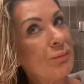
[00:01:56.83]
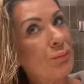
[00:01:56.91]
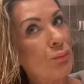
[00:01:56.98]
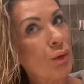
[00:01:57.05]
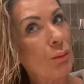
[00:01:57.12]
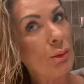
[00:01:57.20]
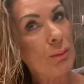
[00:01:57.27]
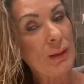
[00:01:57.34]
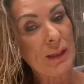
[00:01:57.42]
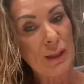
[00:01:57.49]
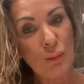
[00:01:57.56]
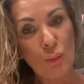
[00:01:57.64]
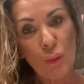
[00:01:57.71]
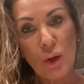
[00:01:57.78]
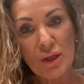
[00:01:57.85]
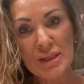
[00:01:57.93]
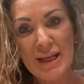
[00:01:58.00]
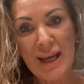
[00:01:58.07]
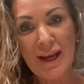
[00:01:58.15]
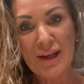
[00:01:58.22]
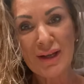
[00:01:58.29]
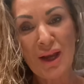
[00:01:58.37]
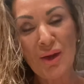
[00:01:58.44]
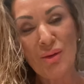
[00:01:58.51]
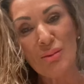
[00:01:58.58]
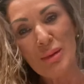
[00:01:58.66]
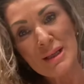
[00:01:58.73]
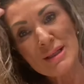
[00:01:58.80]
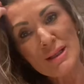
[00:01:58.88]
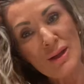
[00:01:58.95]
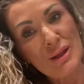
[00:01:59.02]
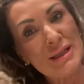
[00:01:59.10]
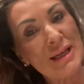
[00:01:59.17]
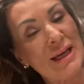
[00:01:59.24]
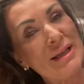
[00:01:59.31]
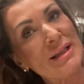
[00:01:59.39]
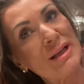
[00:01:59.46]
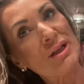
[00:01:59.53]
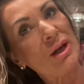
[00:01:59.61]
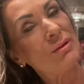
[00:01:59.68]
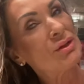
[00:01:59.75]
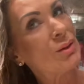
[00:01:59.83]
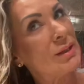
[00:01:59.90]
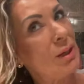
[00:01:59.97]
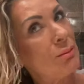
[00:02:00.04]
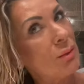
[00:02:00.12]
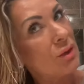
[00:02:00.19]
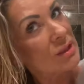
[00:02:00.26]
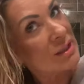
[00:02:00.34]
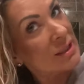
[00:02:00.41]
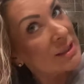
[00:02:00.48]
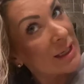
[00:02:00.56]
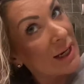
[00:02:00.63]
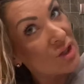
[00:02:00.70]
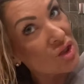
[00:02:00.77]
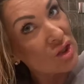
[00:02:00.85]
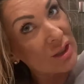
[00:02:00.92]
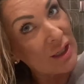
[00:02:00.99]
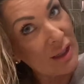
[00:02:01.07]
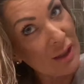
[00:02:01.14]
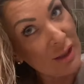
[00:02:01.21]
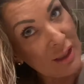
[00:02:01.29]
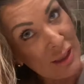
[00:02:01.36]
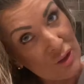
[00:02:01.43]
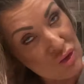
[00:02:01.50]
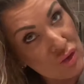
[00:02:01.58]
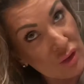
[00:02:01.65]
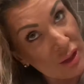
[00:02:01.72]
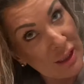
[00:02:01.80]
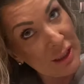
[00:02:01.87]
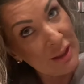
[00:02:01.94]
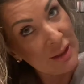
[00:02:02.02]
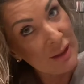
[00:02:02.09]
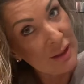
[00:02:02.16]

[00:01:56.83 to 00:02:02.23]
probably one day I coat bits and other days I don't. So I don't bother to section it. I literally